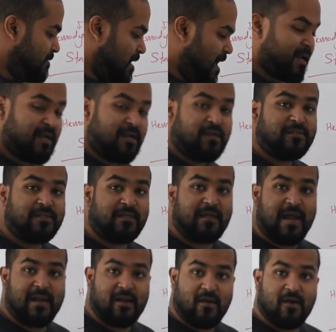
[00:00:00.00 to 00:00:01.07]

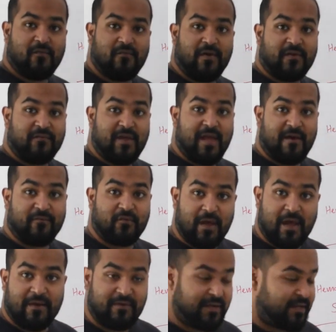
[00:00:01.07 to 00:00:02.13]
analog what we have to
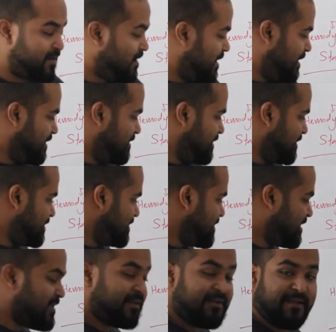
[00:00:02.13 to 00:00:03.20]
have it in our head. This is the
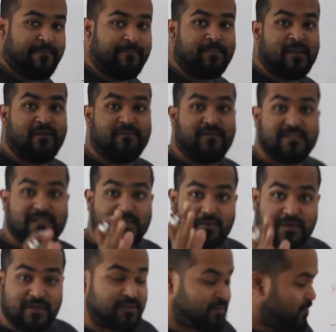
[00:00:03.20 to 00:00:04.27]
theory. First you
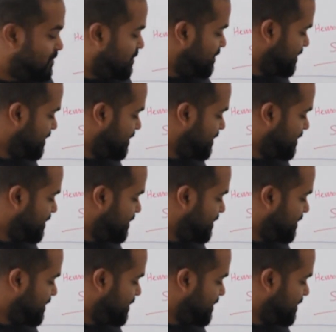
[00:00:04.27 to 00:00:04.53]
control the